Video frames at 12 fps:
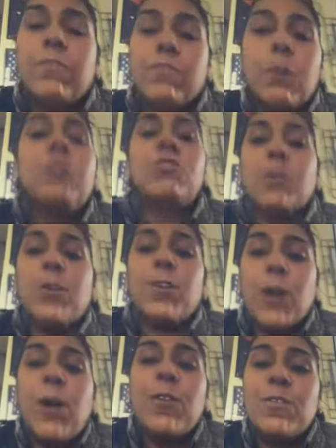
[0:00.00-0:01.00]
for
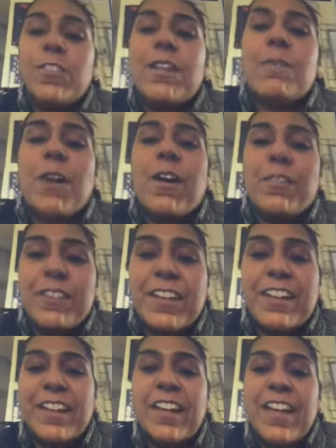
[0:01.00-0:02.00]
sure knows about
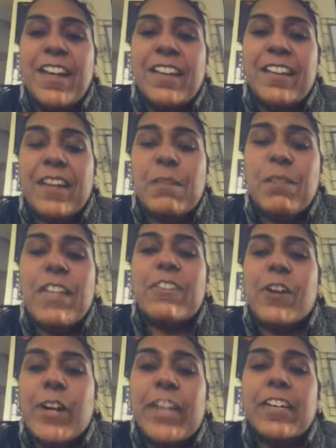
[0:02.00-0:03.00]
the
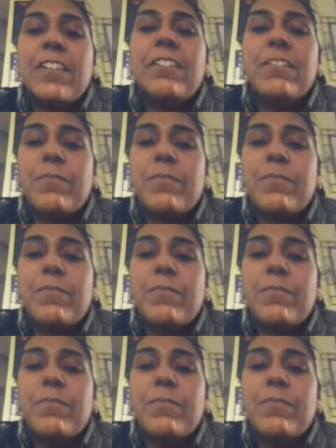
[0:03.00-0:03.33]
military.